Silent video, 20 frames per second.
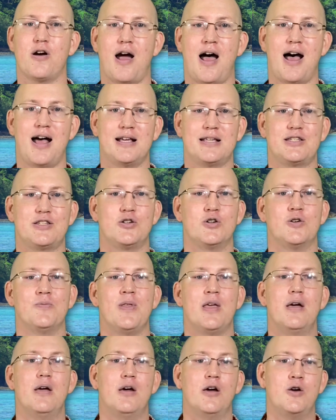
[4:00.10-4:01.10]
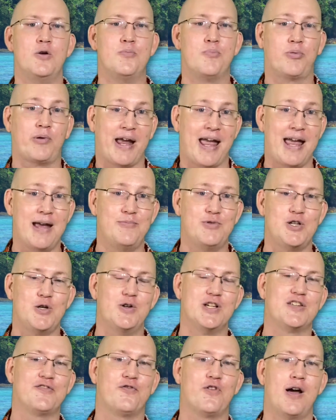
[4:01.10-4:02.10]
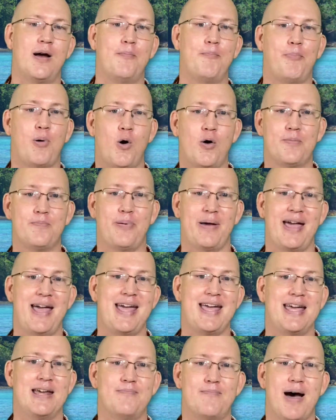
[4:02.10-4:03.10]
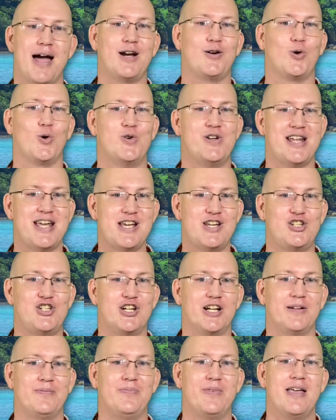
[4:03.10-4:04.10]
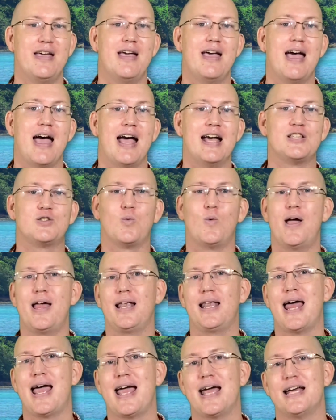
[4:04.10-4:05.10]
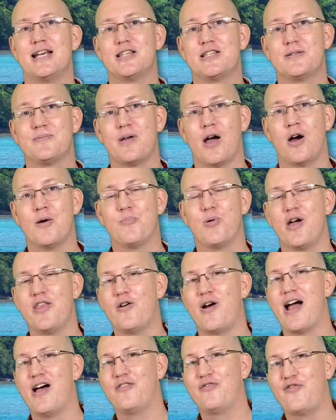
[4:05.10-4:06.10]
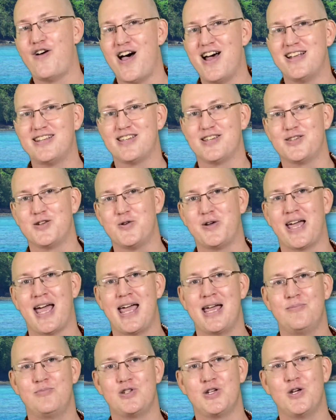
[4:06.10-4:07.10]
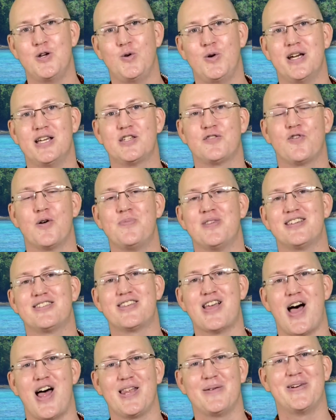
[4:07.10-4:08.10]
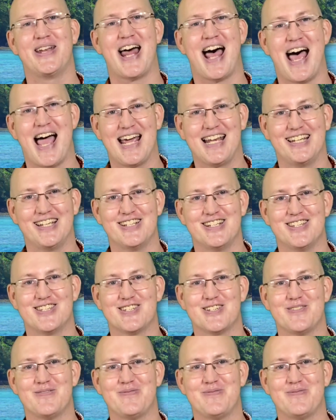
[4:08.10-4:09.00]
Osser, who came to us from Pohnpei in Micronesia, as well as our Brother Alphonsus, who came to us from the Solomon Islands.